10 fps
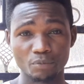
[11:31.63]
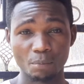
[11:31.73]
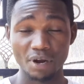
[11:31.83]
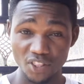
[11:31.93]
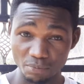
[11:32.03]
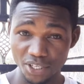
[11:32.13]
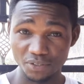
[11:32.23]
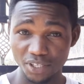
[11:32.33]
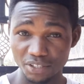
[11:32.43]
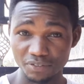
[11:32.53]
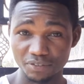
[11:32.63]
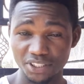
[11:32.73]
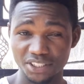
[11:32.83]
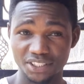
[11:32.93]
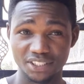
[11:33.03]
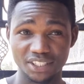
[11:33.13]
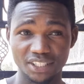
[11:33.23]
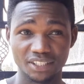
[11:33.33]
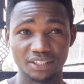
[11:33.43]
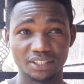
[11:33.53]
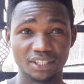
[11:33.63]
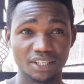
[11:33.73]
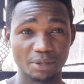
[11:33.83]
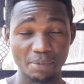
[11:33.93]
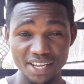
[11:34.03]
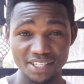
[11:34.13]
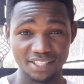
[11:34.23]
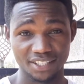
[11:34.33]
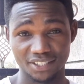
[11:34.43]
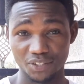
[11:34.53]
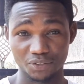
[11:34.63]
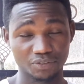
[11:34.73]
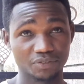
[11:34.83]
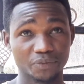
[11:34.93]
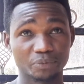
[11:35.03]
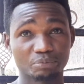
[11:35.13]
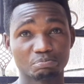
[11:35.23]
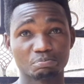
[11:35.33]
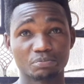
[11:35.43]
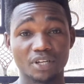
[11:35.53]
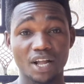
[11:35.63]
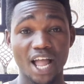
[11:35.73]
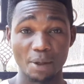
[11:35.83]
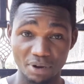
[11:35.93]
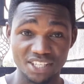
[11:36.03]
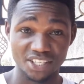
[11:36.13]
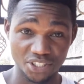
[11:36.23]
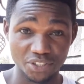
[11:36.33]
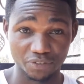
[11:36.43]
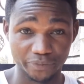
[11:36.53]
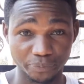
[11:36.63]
but the moment you live it in the mindset of I must achieve,